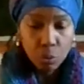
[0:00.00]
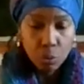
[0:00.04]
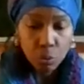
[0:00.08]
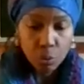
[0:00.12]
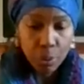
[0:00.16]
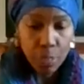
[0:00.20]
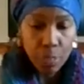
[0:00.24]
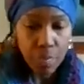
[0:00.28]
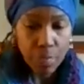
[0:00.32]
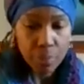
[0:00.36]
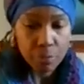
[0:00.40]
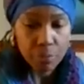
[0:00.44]

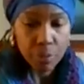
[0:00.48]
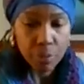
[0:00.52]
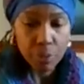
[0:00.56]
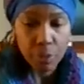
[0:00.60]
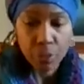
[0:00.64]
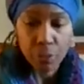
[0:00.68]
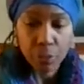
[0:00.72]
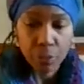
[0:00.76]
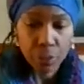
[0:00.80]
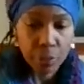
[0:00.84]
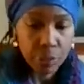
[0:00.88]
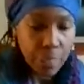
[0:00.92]
We have to
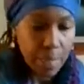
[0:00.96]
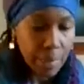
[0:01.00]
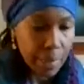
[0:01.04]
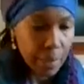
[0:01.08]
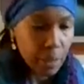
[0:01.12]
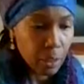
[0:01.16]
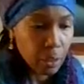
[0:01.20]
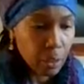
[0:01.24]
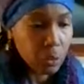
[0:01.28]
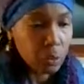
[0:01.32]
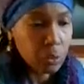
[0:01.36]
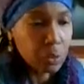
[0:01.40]
learn
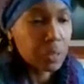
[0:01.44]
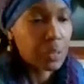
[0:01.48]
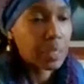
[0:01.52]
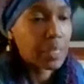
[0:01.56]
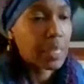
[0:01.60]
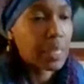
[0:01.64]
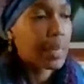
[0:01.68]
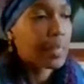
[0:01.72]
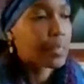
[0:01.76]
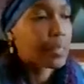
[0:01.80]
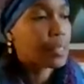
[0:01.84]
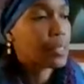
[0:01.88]
how
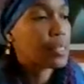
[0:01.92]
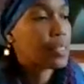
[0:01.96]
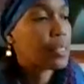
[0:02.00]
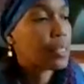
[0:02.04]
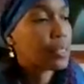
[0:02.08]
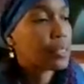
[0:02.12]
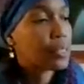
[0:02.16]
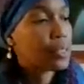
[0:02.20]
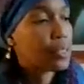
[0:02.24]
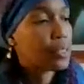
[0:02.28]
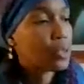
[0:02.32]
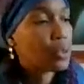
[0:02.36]
not
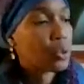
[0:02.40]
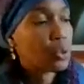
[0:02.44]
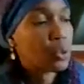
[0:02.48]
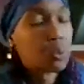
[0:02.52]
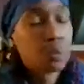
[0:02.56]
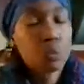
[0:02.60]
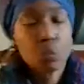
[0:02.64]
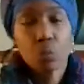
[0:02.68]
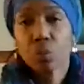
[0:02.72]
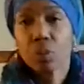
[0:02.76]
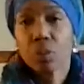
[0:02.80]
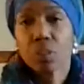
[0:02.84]

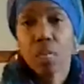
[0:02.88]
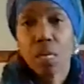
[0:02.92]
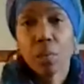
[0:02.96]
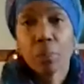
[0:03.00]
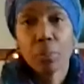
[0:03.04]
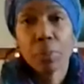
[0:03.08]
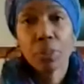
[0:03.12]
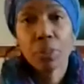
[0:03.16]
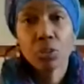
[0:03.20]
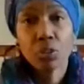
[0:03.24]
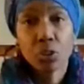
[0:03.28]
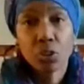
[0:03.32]
to
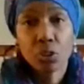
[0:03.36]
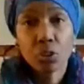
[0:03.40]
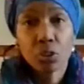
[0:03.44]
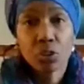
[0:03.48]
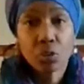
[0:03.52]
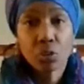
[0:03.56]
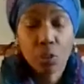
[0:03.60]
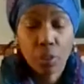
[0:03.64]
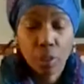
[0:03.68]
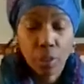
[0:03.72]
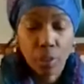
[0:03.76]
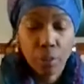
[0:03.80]
damage
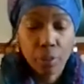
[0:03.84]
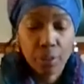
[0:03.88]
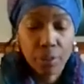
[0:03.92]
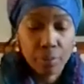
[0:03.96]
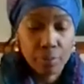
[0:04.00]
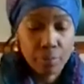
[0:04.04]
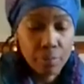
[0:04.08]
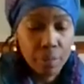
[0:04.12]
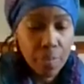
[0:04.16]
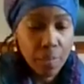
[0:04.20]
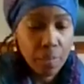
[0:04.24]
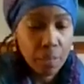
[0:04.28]
our
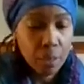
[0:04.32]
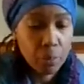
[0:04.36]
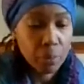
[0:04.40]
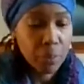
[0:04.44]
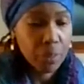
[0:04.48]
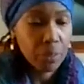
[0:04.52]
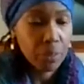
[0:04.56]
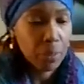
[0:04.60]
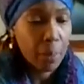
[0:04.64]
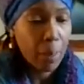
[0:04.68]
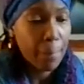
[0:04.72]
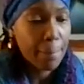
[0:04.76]

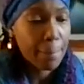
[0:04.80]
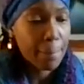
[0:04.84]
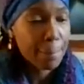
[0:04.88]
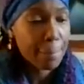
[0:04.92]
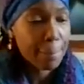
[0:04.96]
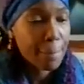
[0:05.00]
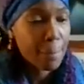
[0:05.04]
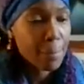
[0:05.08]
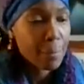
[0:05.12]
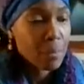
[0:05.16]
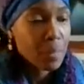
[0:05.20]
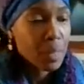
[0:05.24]
environment
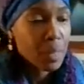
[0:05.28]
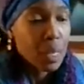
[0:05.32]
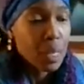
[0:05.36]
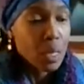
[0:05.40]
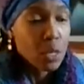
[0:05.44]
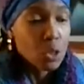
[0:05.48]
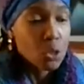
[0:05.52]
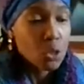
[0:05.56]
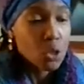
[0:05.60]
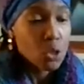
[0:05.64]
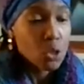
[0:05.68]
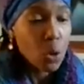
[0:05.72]

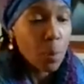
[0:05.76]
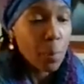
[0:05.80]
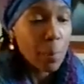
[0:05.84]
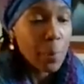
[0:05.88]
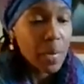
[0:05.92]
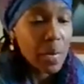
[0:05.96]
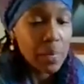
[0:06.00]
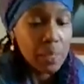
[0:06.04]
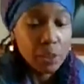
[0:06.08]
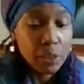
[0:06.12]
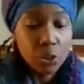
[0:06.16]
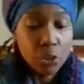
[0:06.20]
so
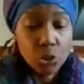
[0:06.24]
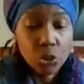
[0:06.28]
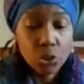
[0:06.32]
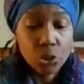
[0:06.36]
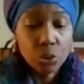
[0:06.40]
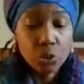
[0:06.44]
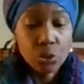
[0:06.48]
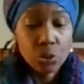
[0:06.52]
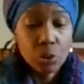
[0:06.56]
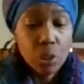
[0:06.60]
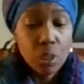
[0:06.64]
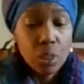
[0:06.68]

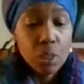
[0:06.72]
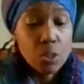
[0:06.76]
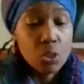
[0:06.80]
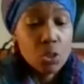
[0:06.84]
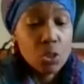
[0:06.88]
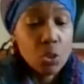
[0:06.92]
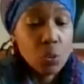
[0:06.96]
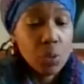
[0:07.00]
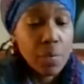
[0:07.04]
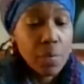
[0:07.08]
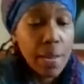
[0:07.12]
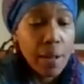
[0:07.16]
much.
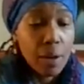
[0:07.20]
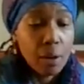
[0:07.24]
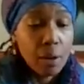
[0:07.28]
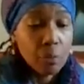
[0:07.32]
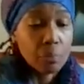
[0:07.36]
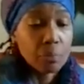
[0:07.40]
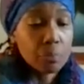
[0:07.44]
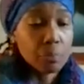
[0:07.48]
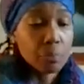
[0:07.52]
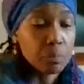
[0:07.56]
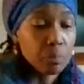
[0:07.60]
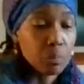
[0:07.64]
So
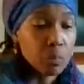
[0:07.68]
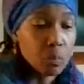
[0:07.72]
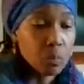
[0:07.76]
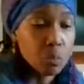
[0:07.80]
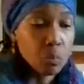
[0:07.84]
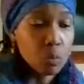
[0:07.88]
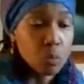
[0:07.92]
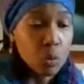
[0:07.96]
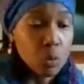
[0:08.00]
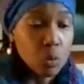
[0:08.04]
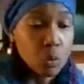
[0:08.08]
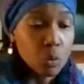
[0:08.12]
now,
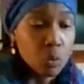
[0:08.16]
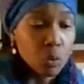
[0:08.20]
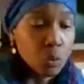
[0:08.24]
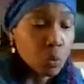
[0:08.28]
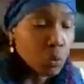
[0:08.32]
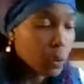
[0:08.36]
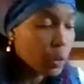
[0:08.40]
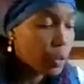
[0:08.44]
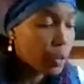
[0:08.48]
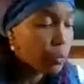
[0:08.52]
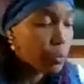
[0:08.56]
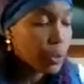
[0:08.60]

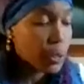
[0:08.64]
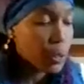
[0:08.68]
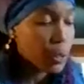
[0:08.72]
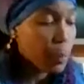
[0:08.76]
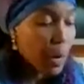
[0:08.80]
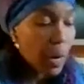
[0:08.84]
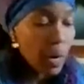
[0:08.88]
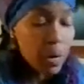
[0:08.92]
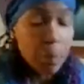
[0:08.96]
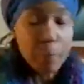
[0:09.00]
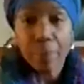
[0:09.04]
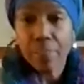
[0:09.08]
we've
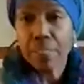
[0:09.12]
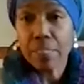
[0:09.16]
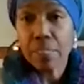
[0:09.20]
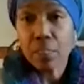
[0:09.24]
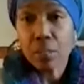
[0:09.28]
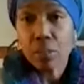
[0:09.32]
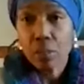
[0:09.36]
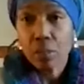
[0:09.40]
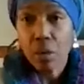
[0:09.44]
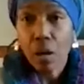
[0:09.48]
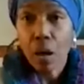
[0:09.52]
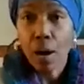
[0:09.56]

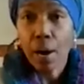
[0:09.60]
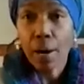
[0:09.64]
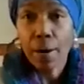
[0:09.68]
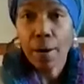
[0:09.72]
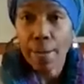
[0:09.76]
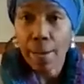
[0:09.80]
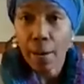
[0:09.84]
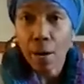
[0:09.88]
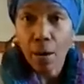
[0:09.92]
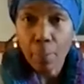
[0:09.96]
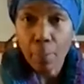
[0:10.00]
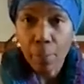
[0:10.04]
repurposed our
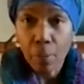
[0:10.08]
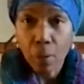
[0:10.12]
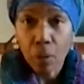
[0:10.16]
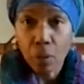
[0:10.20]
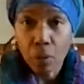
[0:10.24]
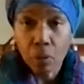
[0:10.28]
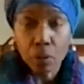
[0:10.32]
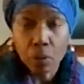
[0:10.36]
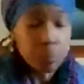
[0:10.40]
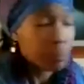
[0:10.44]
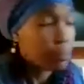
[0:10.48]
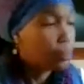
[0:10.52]
carrot
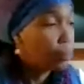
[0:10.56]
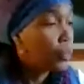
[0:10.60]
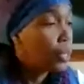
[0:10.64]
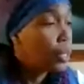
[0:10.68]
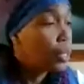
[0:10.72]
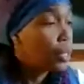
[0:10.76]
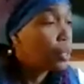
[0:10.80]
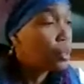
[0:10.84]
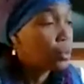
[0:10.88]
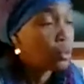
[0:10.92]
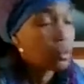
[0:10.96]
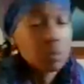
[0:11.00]
pulp,
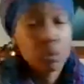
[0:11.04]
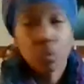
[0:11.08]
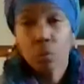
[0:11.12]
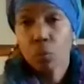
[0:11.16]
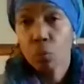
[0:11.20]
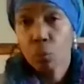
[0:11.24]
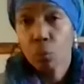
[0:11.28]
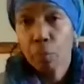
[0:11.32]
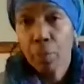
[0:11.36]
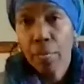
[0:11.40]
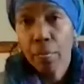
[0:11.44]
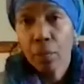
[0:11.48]
so
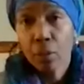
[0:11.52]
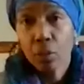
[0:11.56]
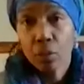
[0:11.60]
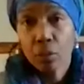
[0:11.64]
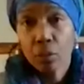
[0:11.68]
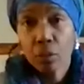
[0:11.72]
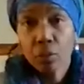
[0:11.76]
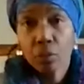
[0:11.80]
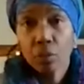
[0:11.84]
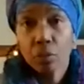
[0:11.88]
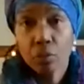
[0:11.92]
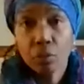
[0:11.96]
we're back
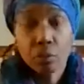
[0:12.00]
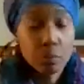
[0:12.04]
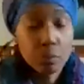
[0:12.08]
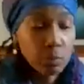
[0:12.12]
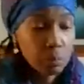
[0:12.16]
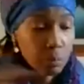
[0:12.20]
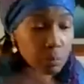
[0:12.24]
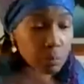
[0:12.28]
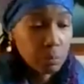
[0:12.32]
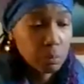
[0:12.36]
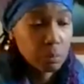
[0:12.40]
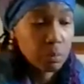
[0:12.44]
on
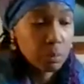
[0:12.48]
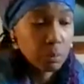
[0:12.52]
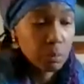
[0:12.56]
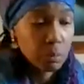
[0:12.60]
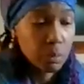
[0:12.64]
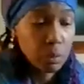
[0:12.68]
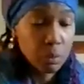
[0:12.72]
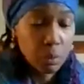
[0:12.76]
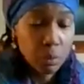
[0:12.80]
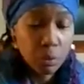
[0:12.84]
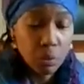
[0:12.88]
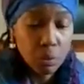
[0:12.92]

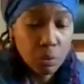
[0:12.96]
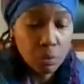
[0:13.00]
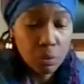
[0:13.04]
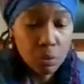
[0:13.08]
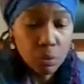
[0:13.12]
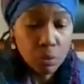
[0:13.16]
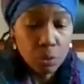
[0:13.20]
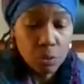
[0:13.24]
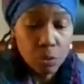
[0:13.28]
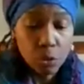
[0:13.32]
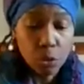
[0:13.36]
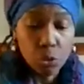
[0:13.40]

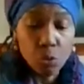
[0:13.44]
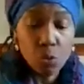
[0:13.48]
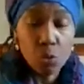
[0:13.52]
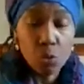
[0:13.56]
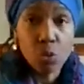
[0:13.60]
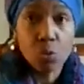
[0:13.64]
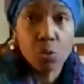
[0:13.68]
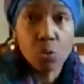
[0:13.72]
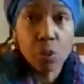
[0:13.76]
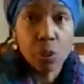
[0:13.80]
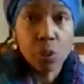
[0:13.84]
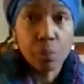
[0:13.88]
juice
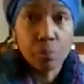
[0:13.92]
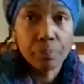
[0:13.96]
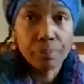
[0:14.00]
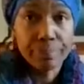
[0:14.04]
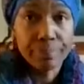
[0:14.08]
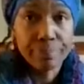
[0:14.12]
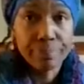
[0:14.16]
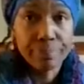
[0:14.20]
duty.